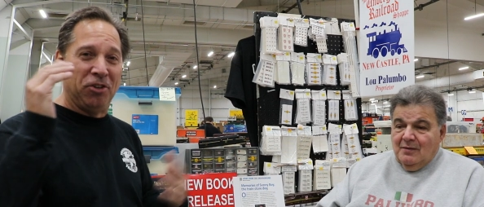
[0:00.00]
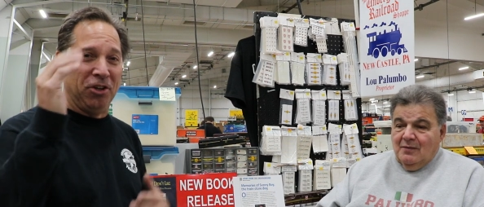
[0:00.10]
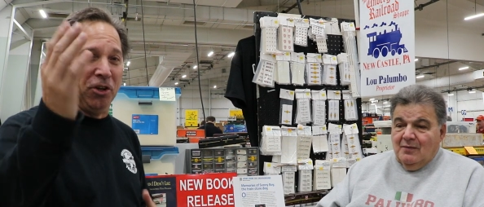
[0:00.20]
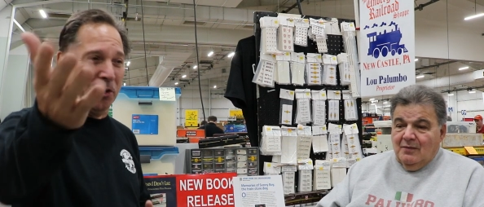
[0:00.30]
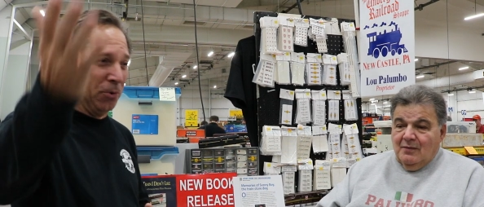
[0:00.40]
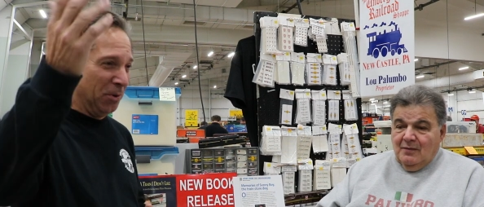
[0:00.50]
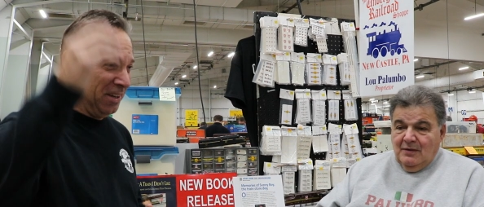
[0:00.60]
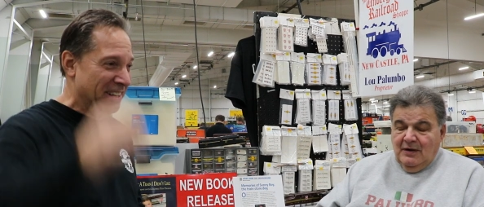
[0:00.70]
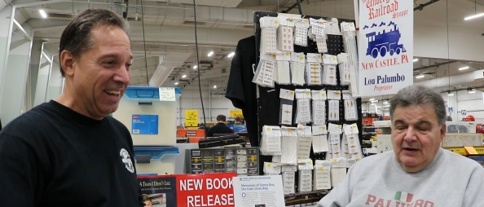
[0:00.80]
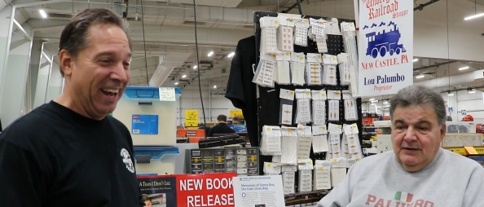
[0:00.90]
Speaker 1: to you,
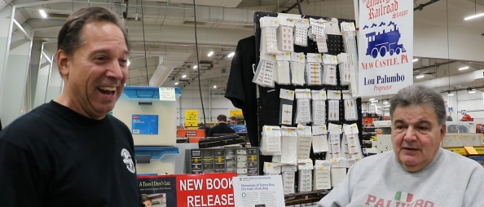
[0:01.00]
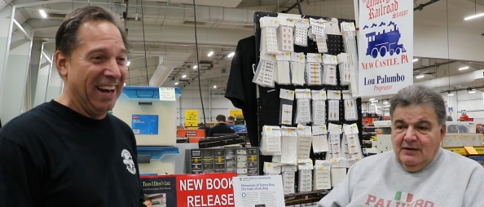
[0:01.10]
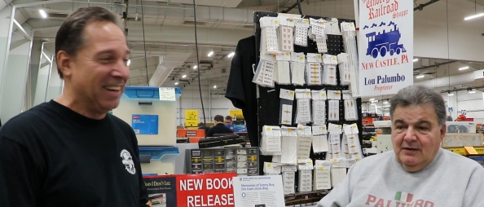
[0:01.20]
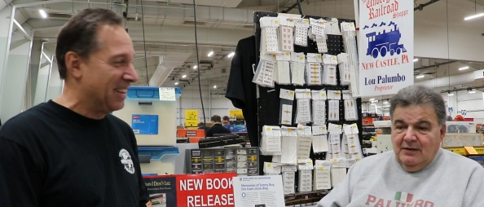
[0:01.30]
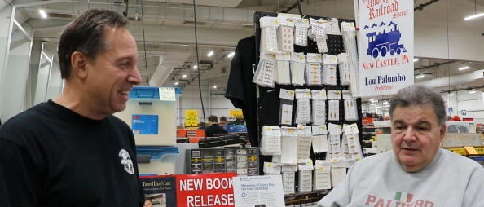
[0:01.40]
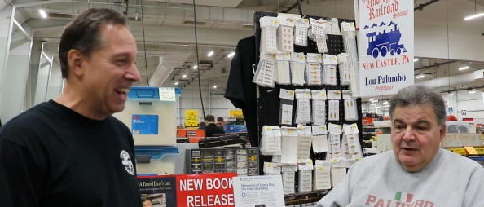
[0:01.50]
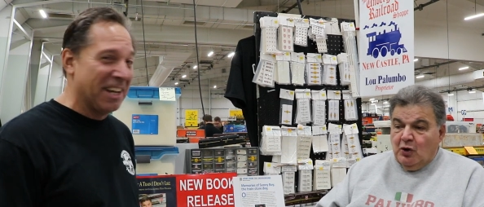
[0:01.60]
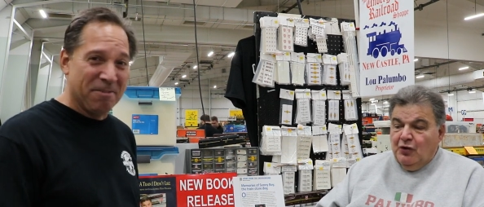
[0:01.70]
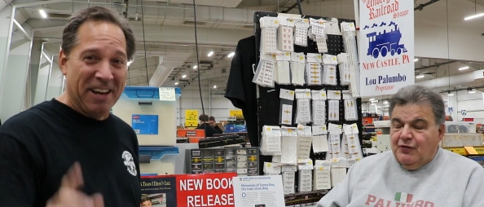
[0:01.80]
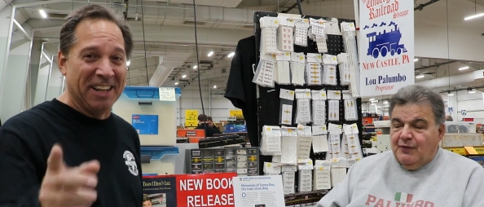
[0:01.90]
and, and take
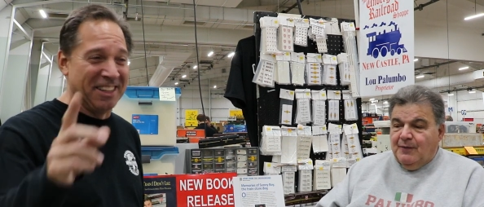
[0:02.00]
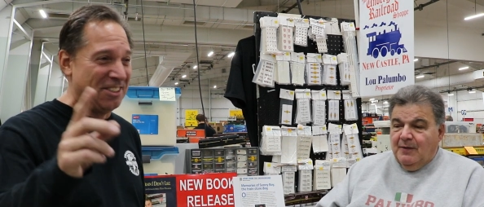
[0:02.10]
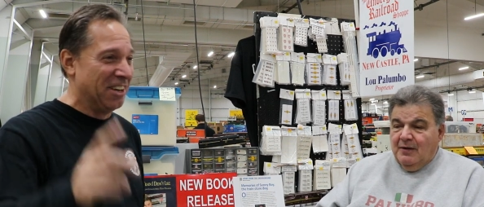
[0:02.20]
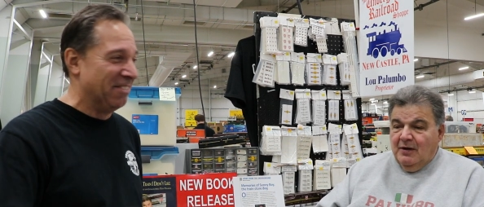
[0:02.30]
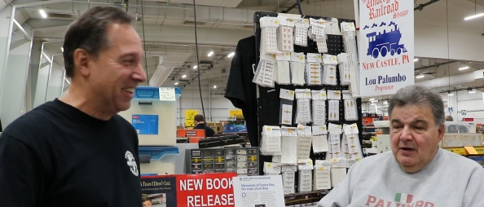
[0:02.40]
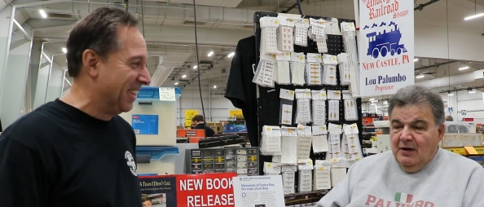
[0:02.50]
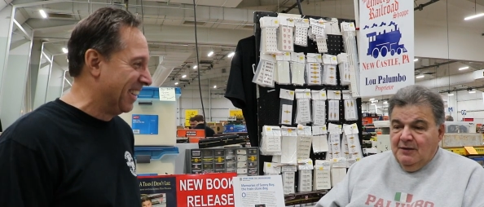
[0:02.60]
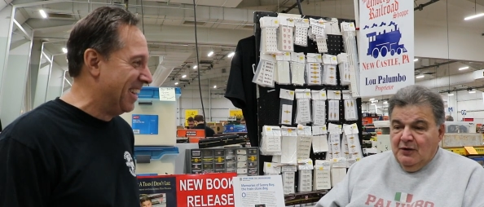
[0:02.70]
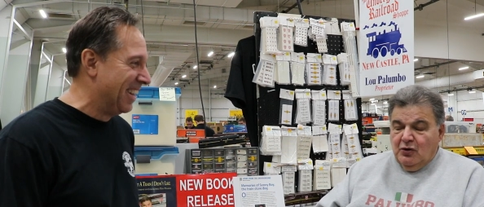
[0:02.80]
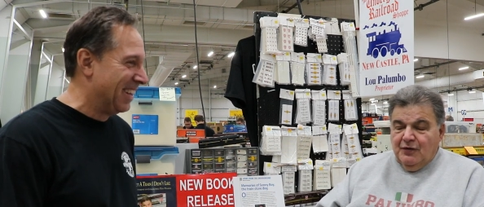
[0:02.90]
good, advantage of
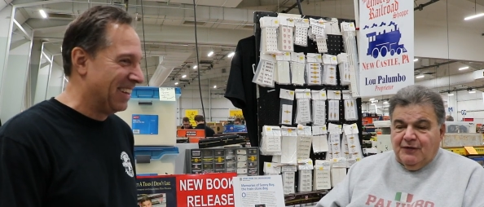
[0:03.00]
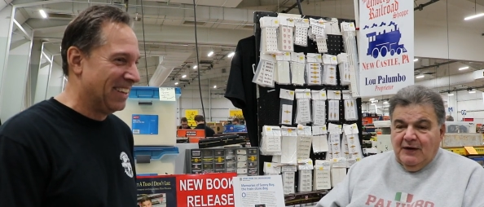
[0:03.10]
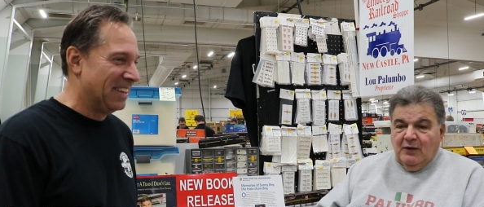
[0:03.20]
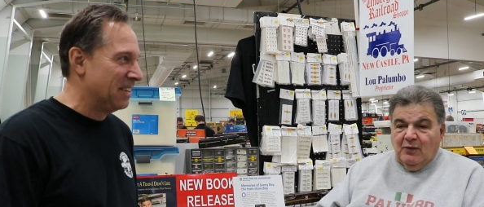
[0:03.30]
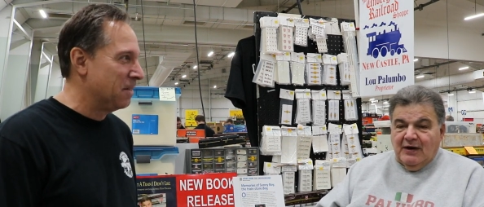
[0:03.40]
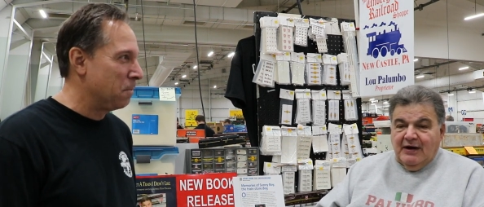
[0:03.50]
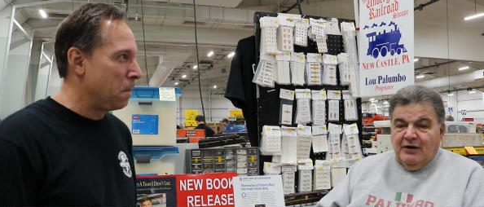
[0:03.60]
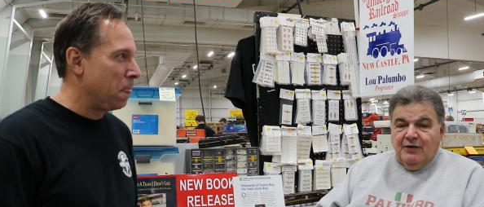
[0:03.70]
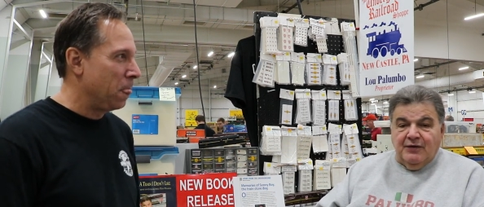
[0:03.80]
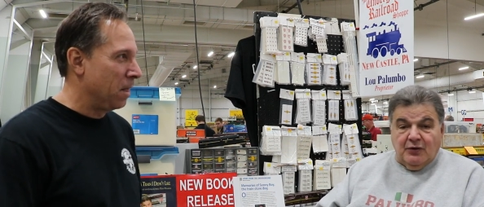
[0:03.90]
it. the good thing, what I
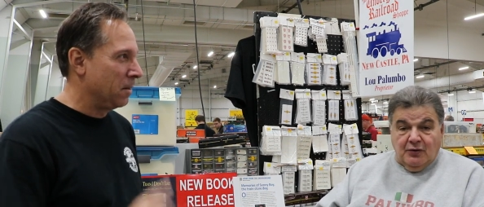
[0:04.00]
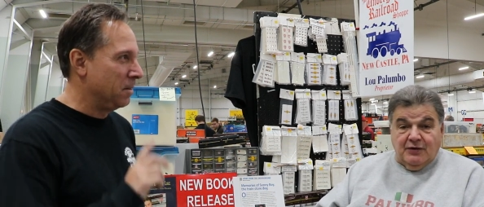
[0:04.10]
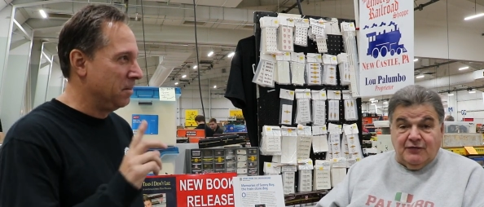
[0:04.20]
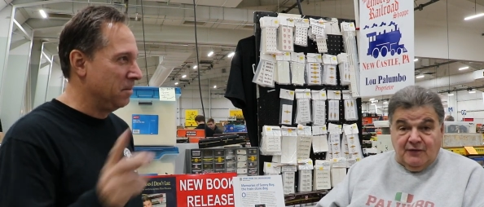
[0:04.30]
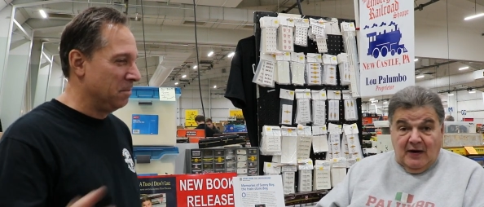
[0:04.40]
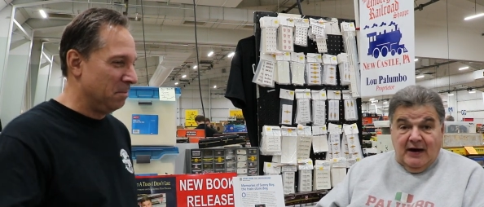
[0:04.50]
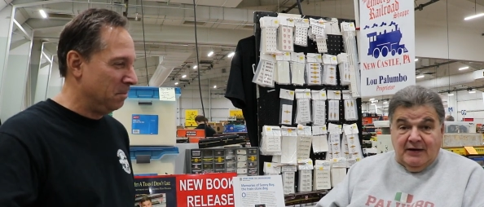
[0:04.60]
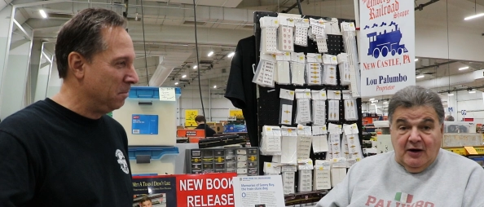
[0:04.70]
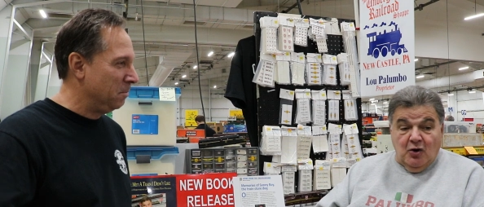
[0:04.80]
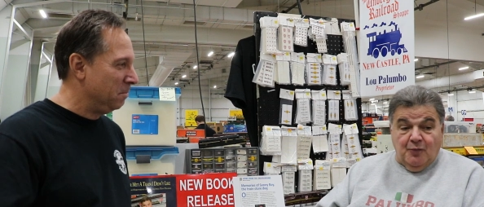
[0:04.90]
hear they're going to try,
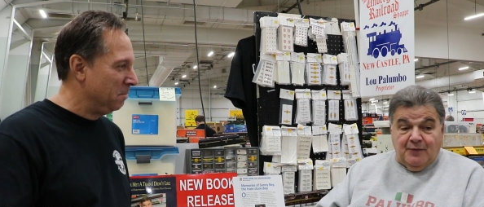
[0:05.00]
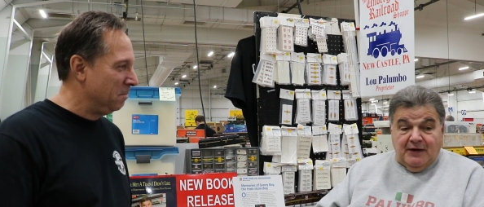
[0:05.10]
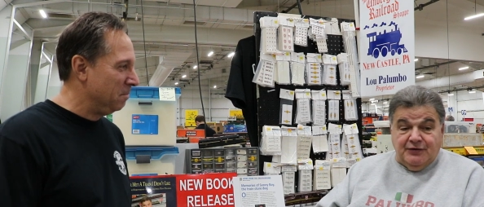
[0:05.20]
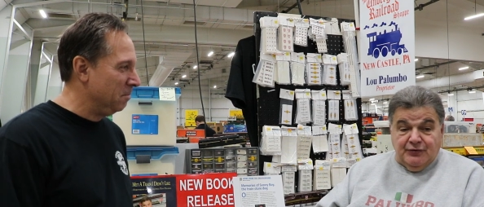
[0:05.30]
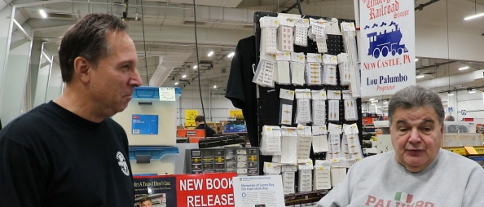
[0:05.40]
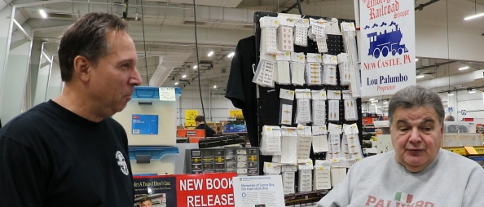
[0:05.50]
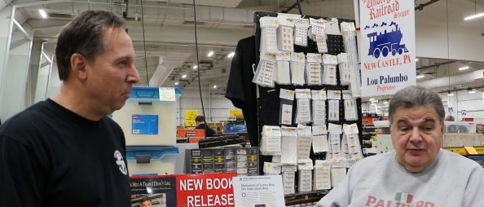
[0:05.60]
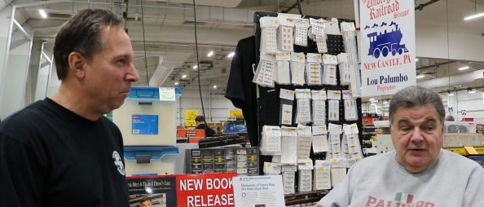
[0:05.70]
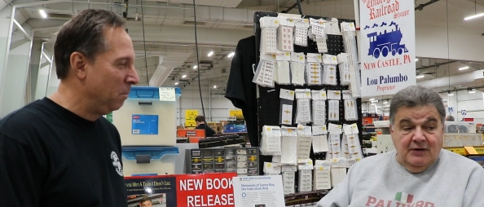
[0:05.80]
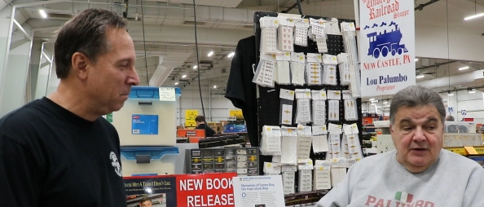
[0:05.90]
and I hope they do,
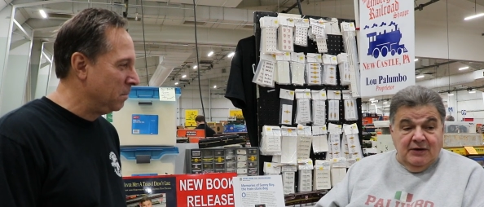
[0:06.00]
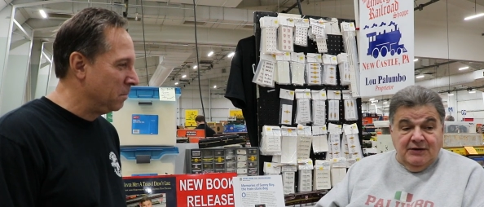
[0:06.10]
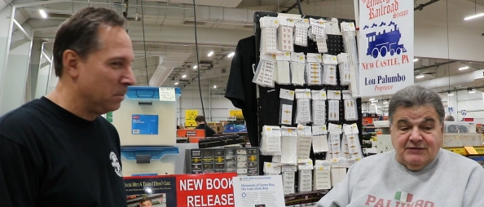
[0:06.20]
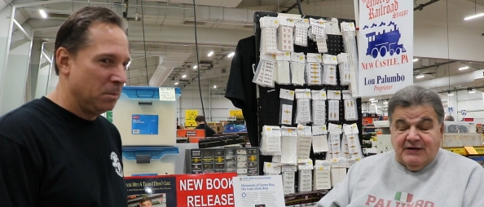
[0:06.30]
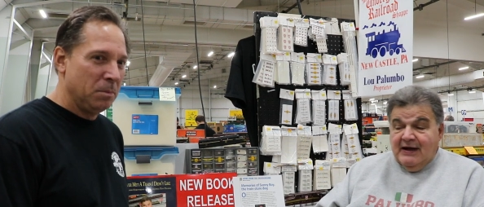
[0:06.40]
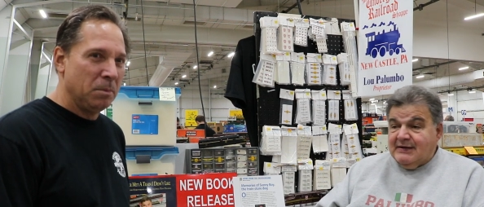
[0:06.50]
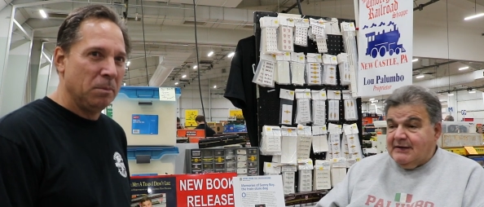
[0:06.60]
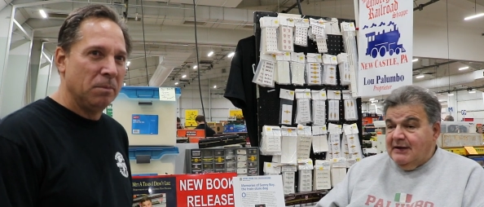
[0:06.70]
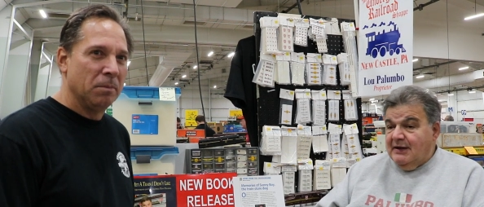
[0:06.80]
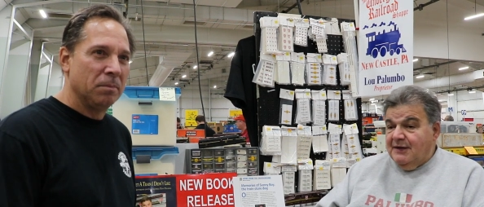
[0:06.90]
is that
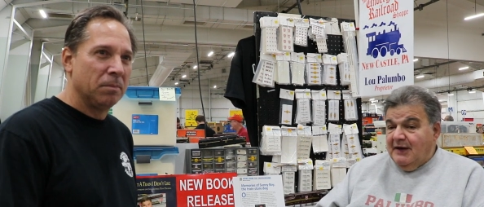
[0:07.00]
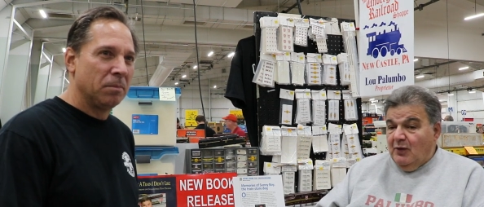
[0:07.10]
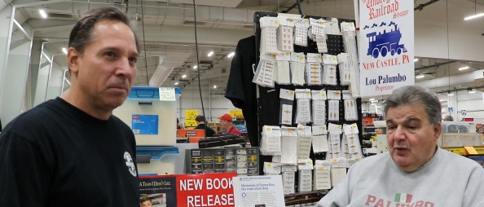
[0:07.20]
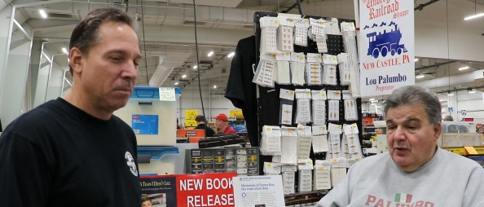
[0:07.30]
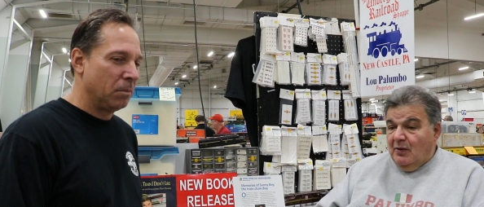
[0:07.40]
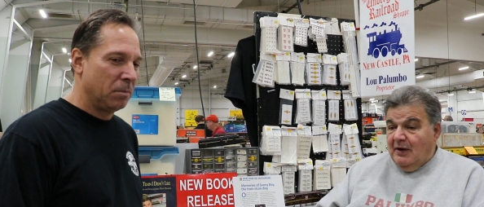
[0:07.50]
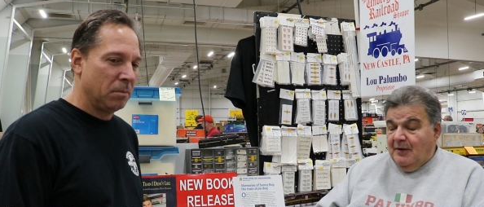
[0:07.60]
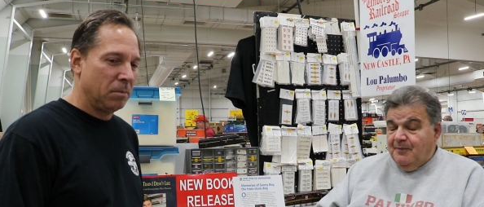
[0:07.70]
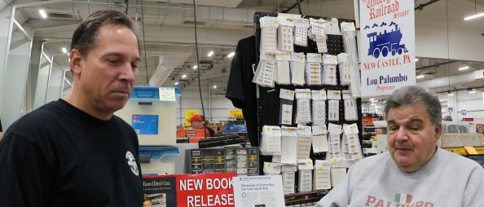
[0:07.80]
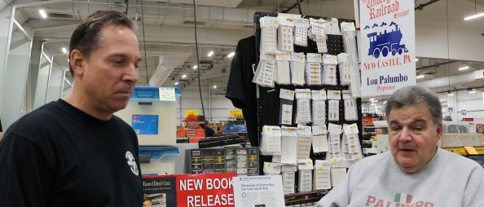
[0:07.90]
uh, they
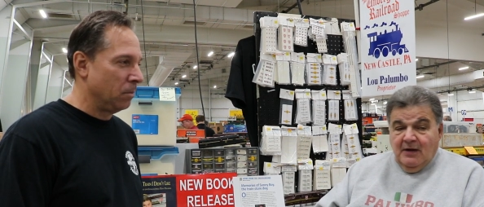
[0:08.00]
will. Um,